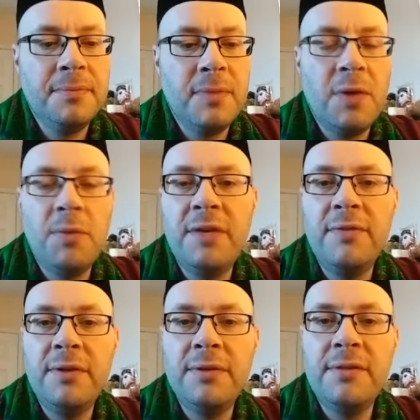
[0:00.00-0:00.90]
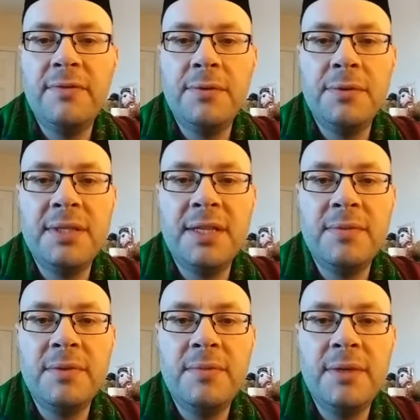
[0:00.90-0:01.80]
whatever those difficulties
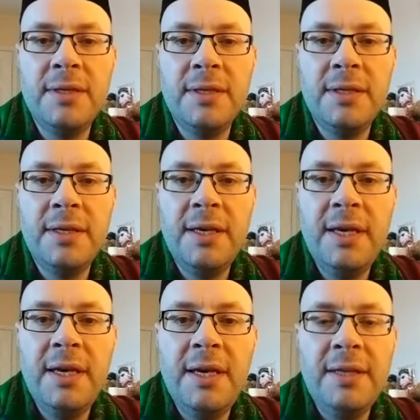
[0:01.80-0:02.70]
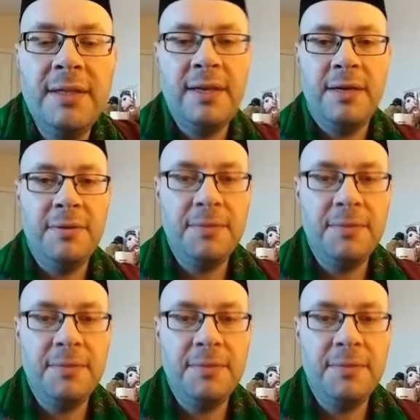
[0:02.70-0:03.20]
happen to be. Now,